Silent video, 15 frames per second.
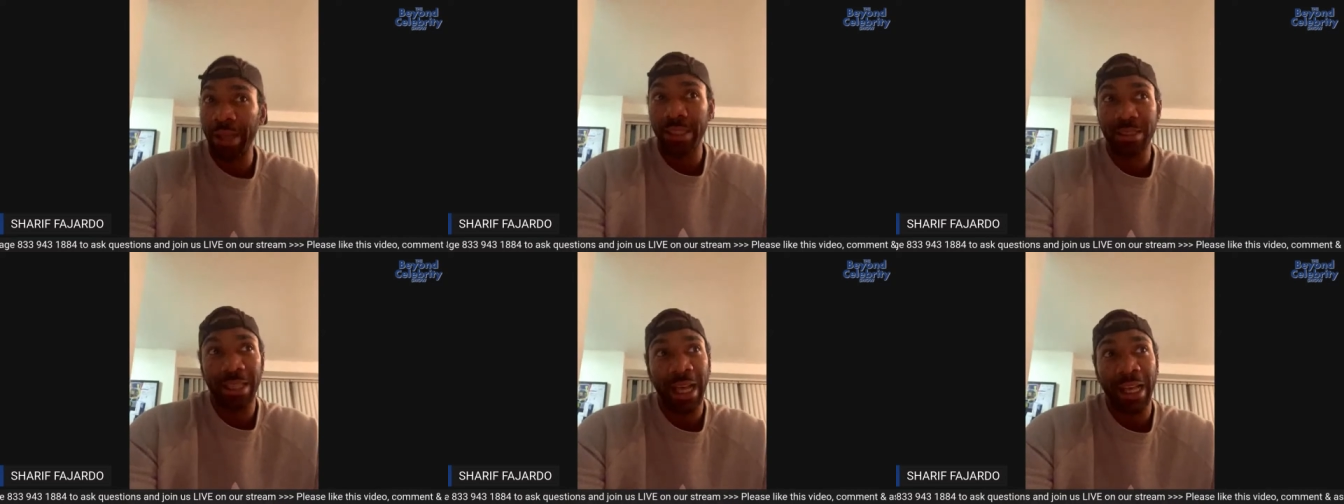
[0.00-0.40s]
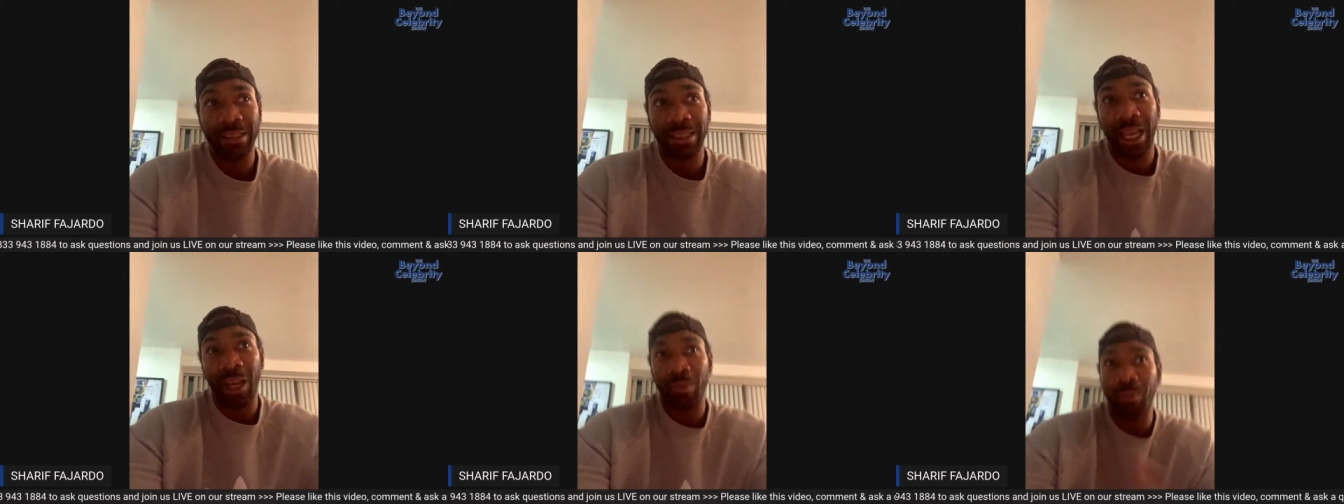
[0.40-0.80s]
These
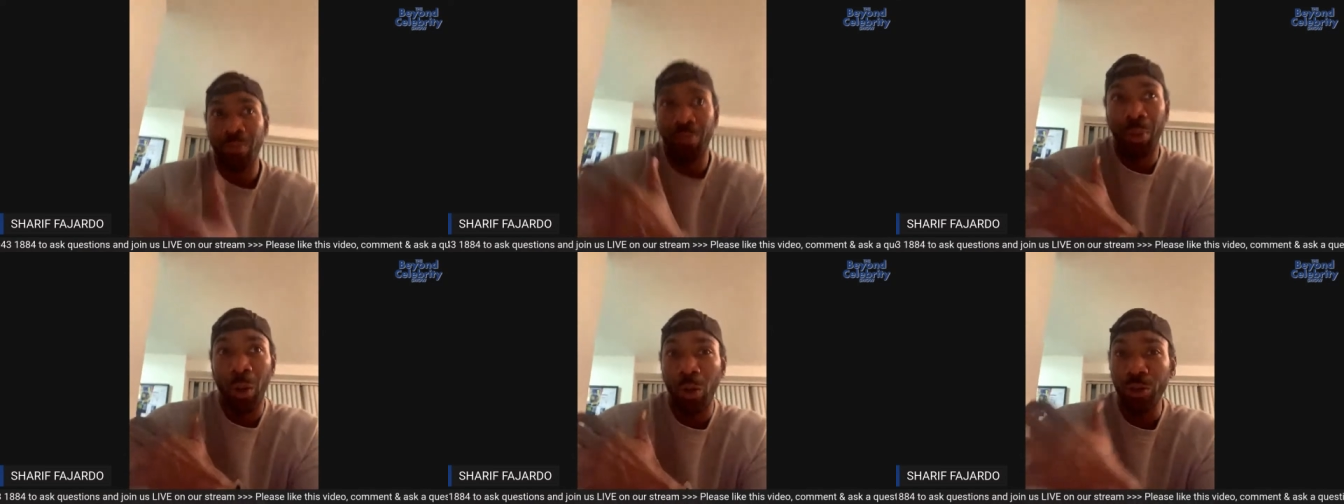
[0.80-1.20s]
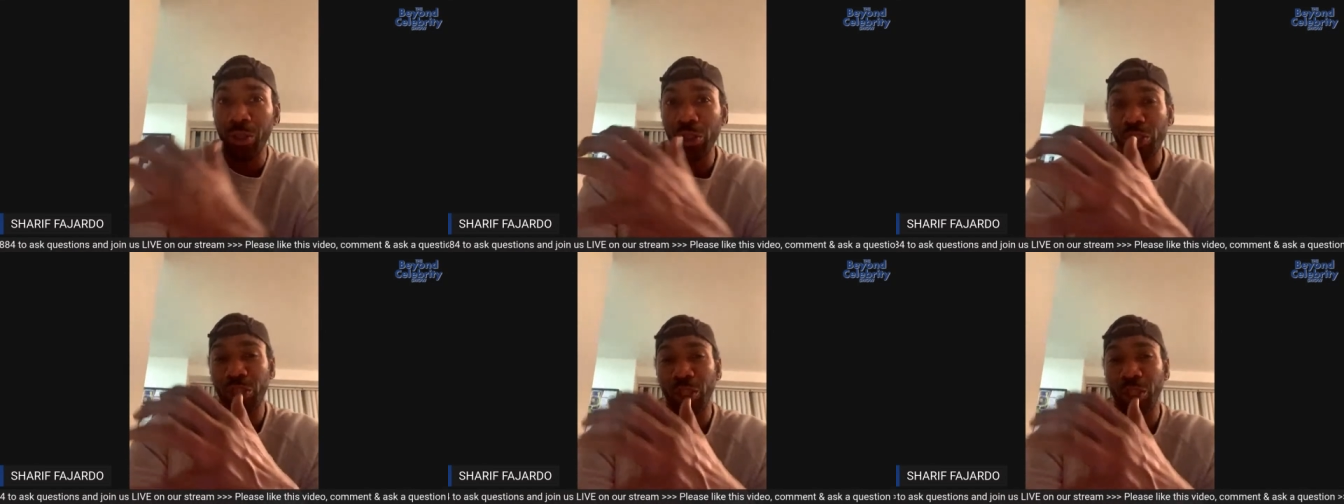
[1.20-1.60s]
guys got
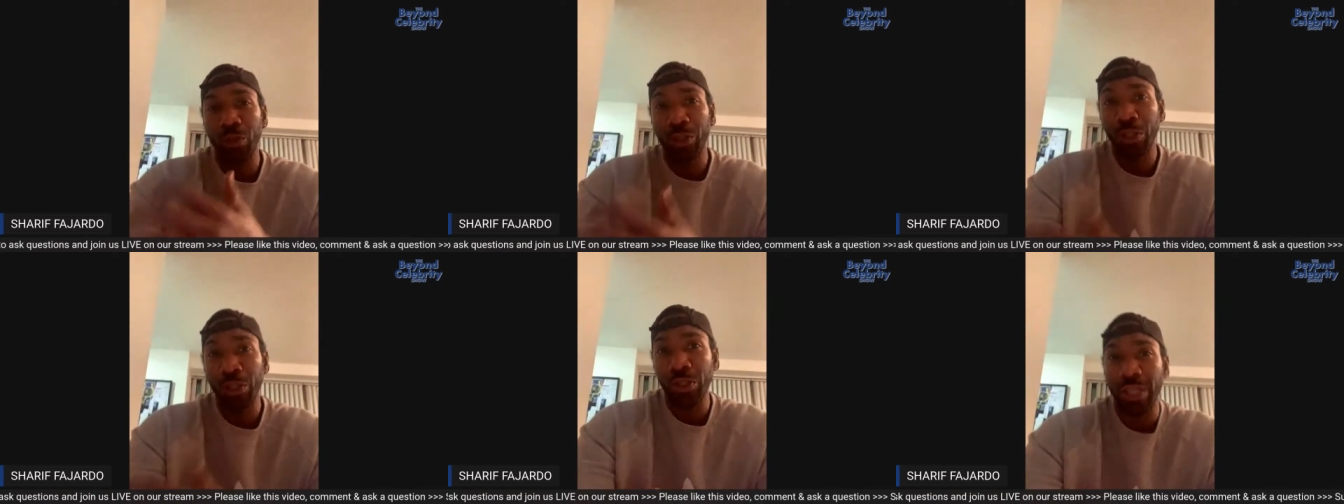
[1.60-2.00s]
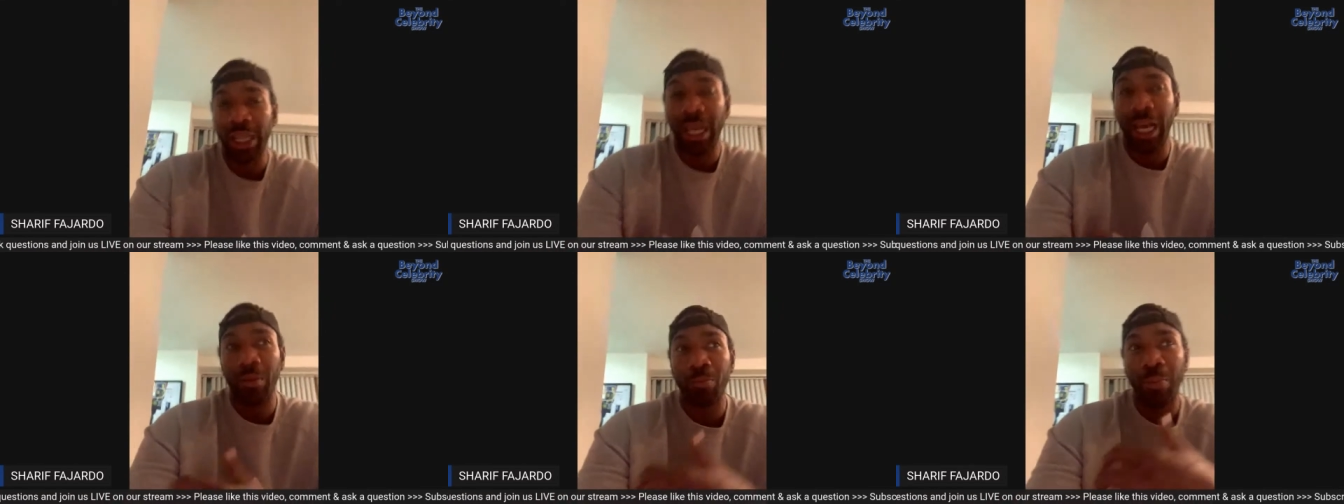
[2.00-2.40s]
boulder shoulders,
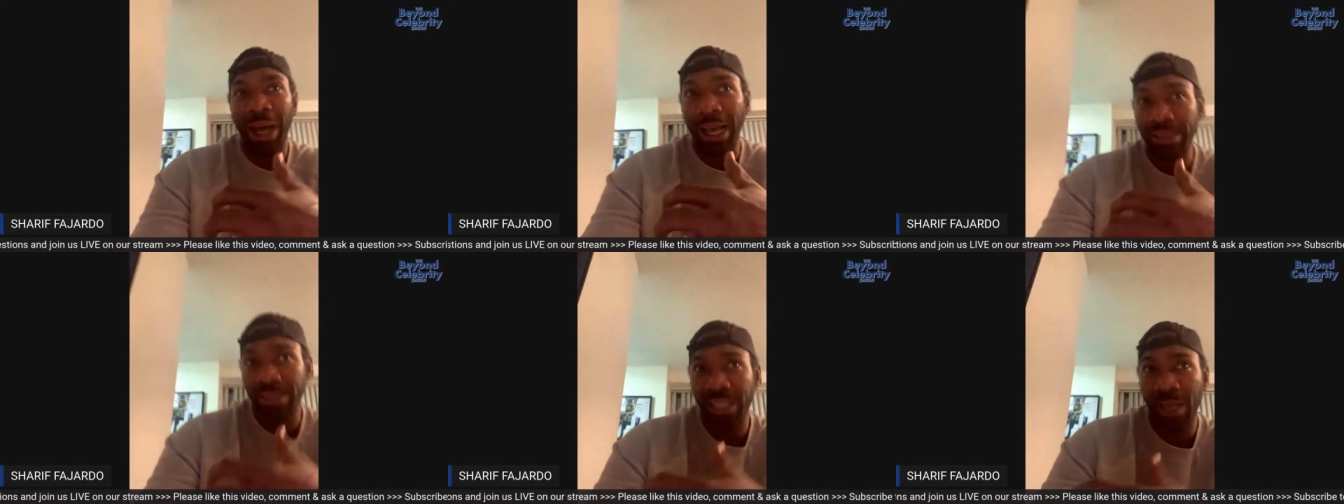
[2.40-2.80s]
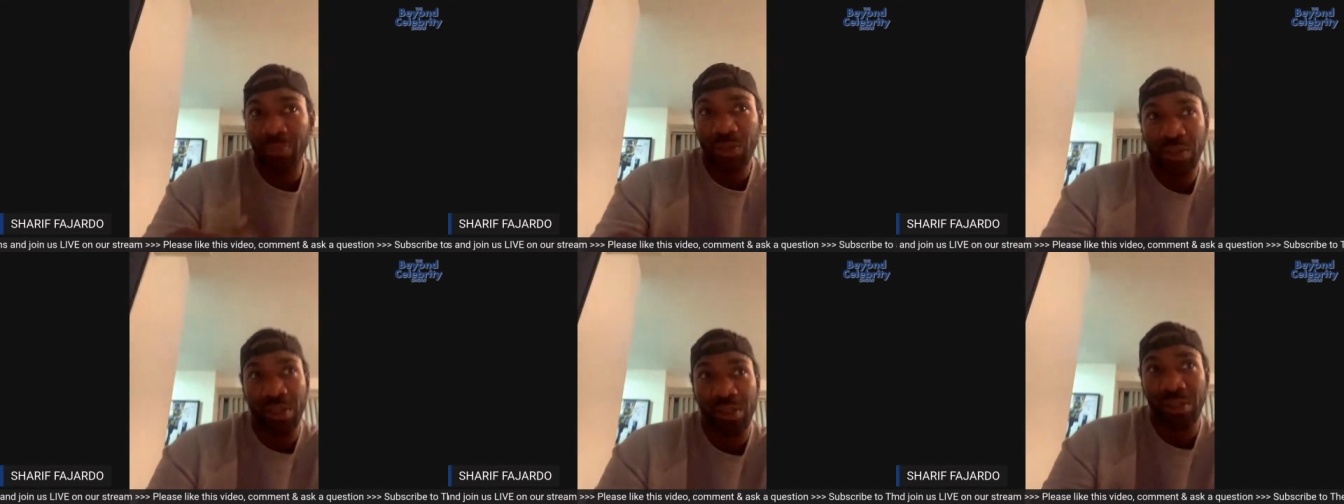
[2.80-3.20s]
they got
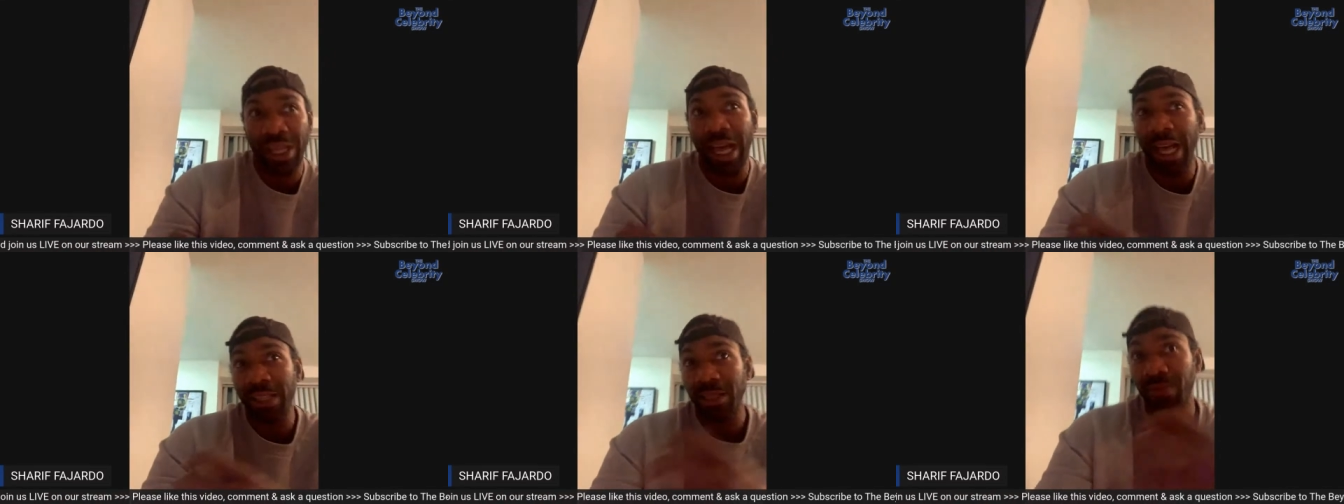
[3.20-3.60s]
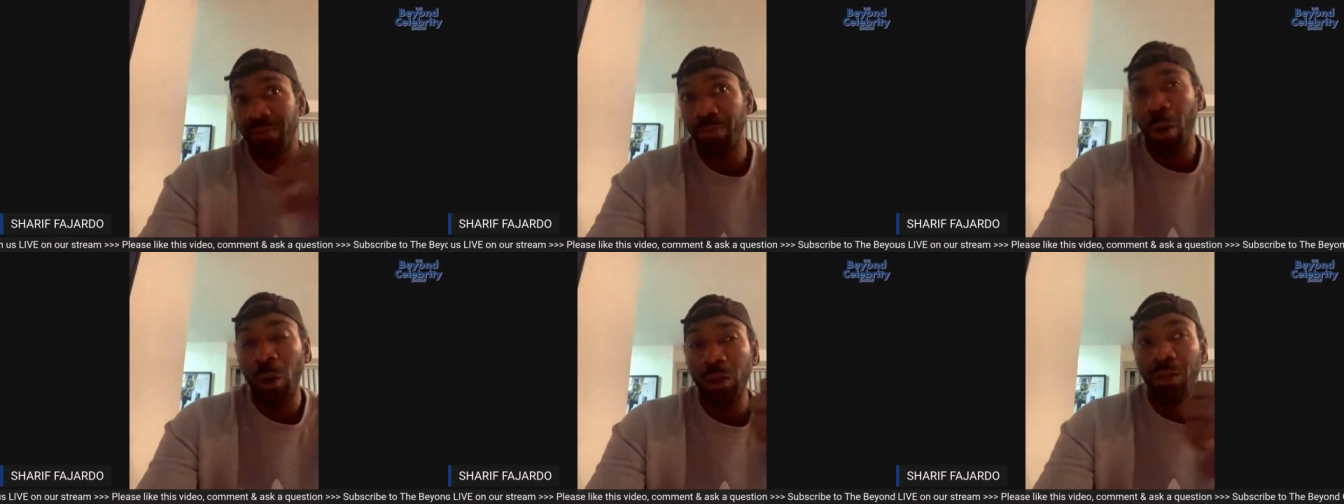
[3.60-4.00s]
biceps the size
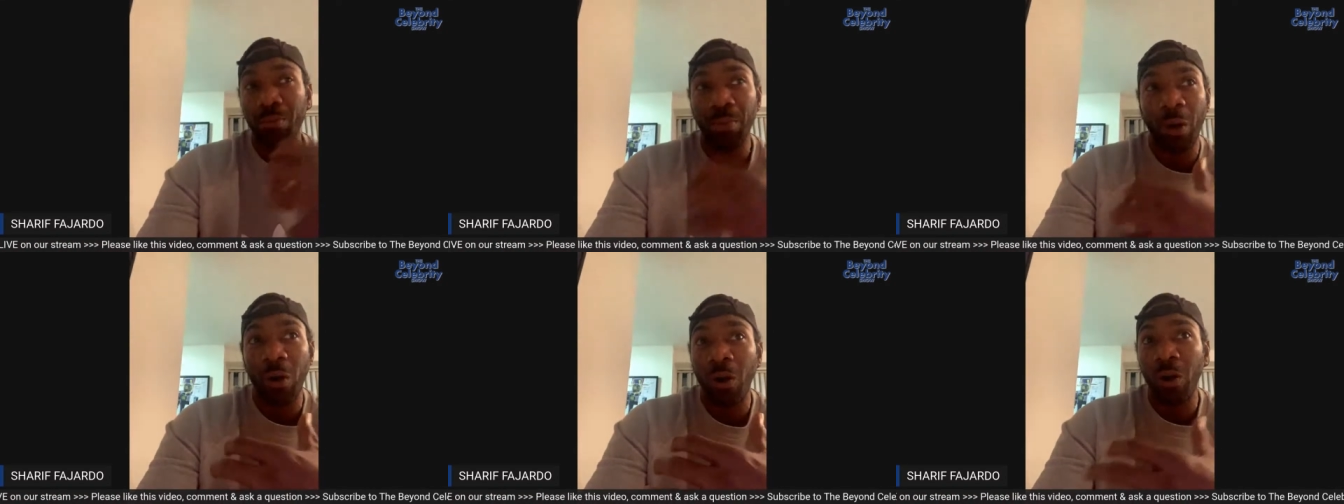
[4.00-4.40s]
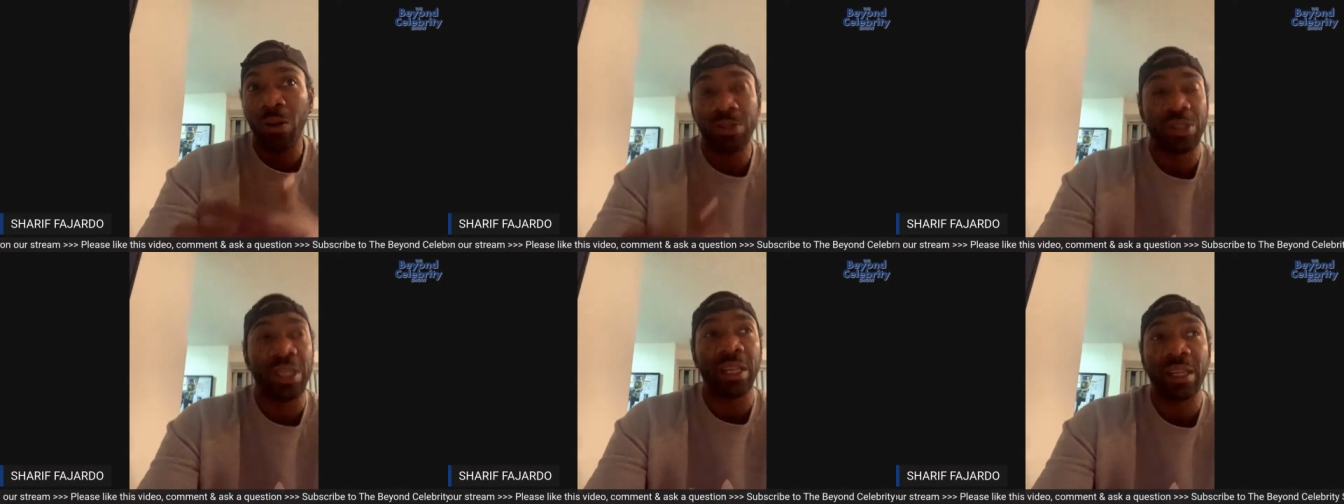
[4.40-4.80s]
of bowling
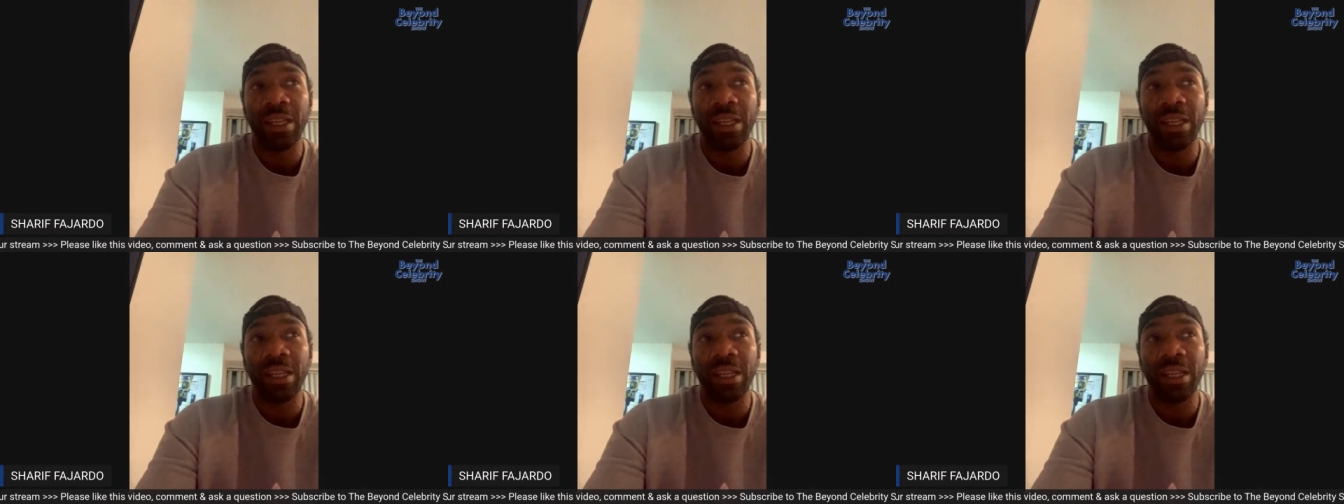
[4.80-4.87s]
balls,